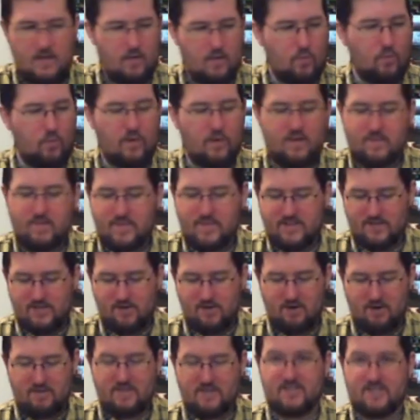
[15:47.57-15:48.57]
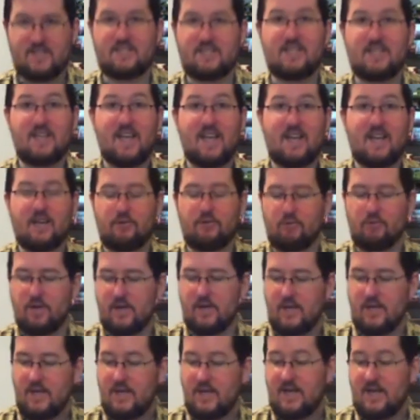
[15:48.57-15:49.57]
One of them has a card that says negate a drink.